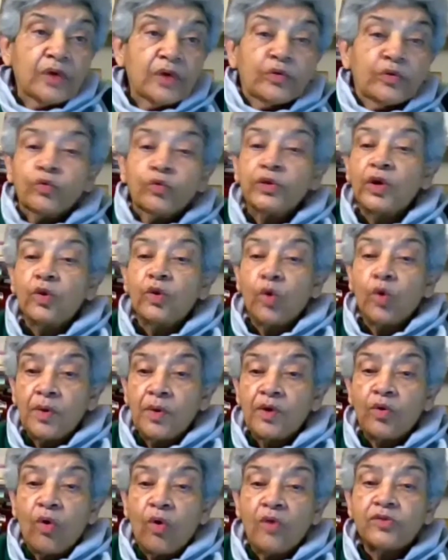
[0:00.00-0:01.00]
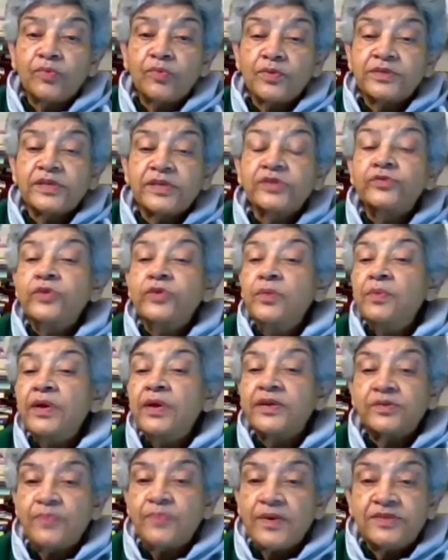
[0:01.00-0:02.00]
to the global north was extremely
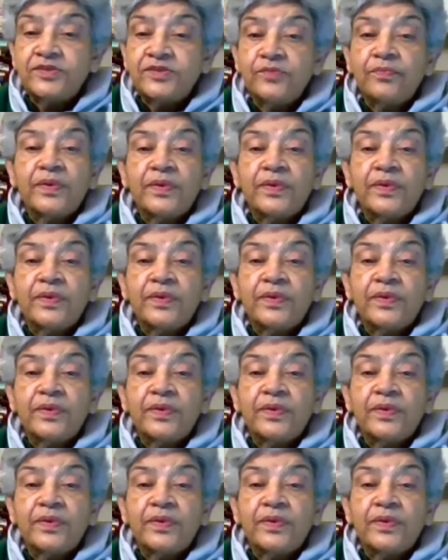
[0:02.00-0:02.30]
expensive,